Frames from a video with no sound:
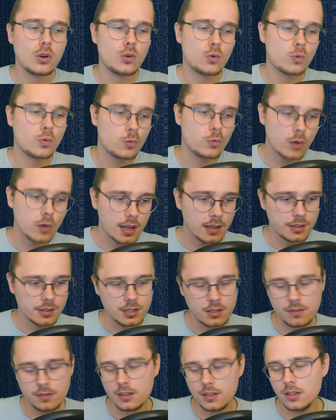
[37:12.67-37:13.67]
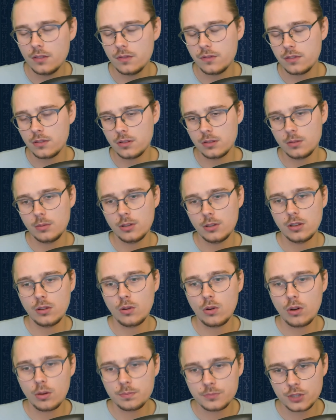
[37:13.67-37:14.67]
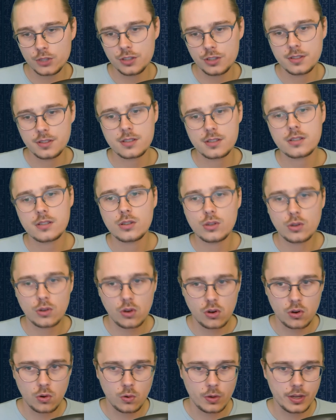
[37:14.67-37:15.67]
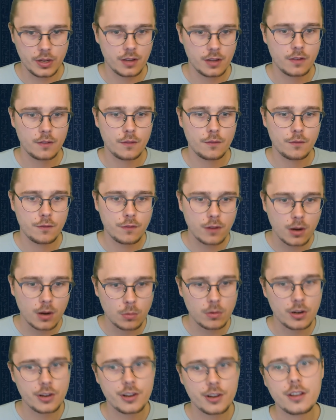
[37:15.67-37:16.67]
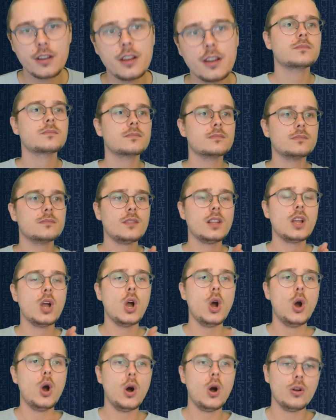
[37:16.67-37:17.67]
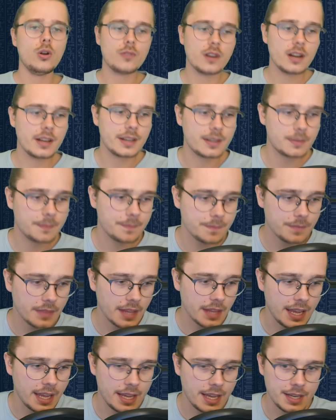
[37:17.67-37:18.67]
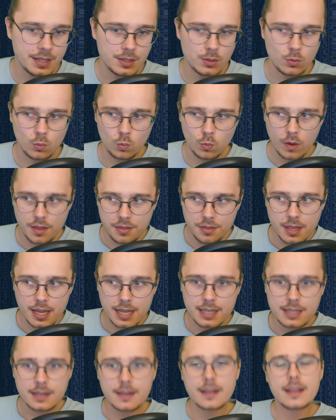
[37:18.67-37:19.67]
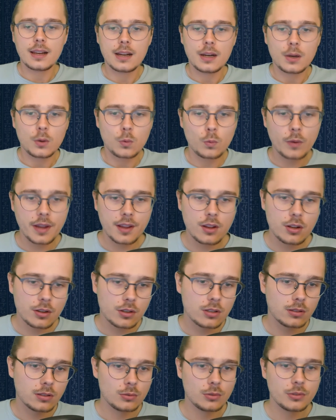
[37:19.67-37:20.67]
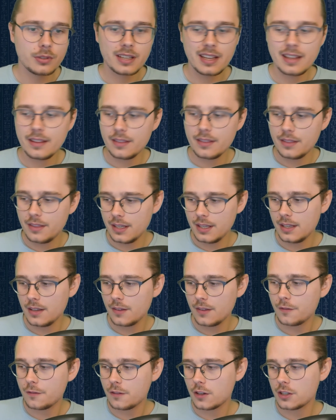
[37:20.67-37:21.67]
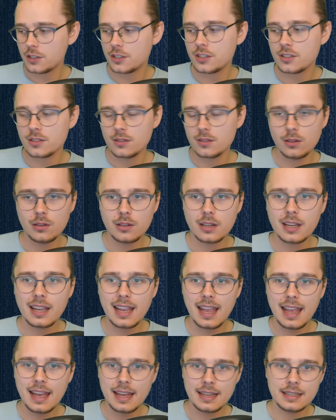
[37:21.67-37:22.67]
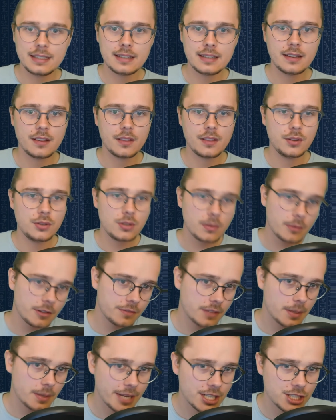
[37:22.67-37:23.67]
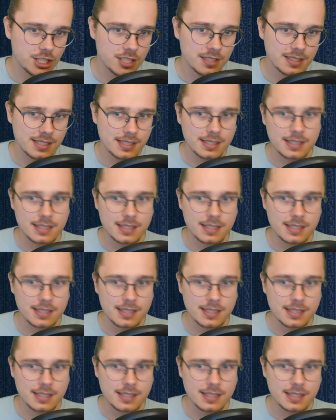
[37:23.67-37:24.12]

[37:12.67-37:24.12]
relatively affordable options going forward. Alright, and with that, we conclude the first look at the Doom of Dimensions.